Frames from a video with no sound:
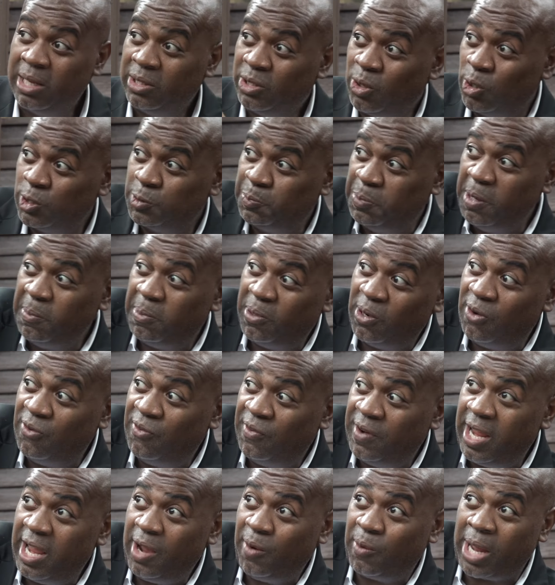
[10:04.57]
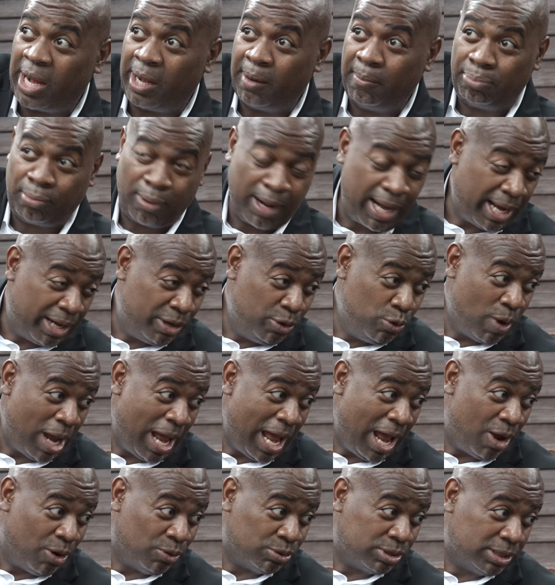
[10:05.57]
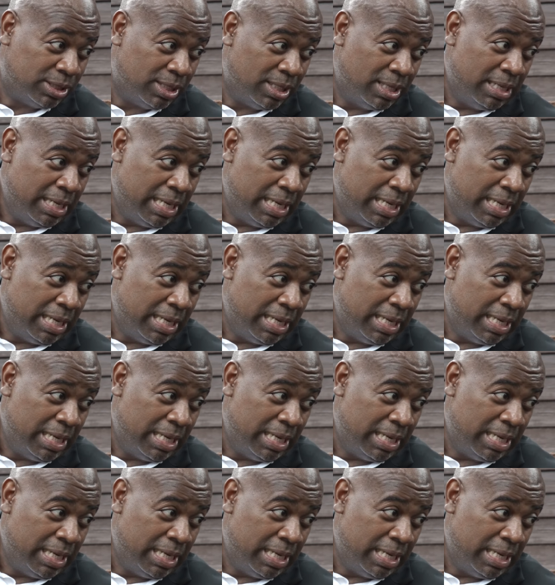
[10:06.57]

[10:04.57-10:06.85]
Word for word: Those people over there got a brand new house.